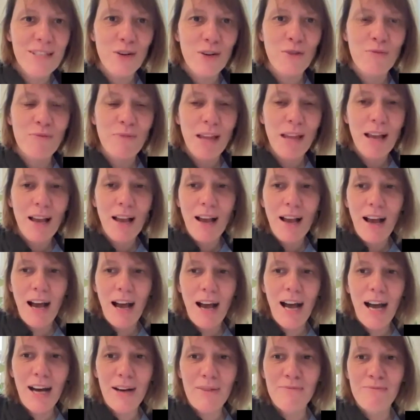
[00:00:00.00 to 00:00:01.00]
So,
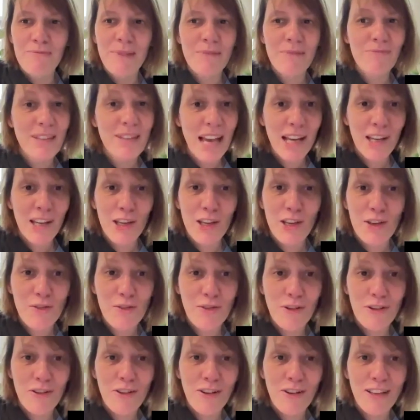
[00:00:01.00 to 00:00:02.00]
but thank you
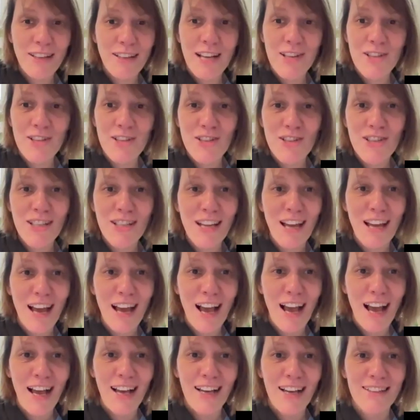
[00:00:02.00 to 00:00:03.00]
for your attention,
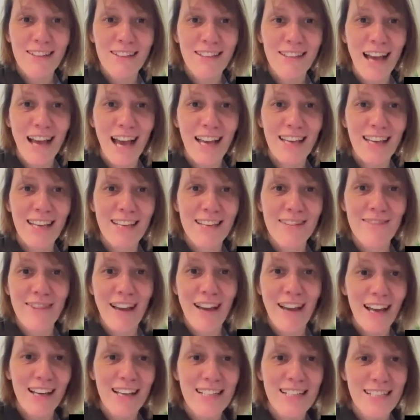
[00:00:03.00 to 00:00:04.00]
and I
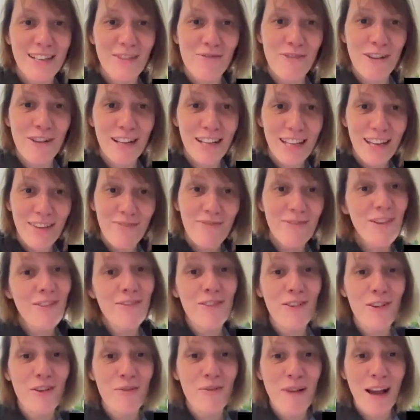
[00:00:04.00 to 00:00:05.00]
guess I will give the
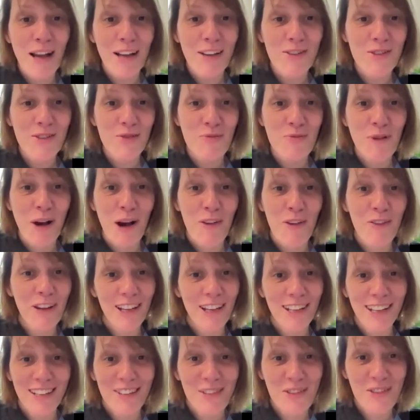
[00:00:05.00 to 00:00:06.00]
floor back to Paula
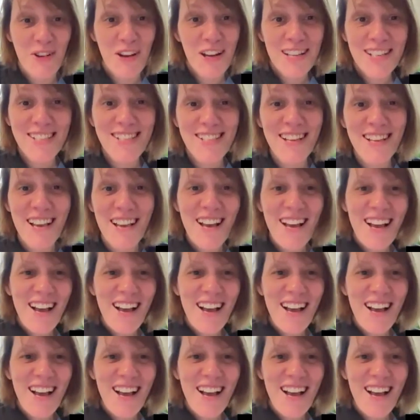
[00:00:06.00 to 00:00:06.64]
and Andreas.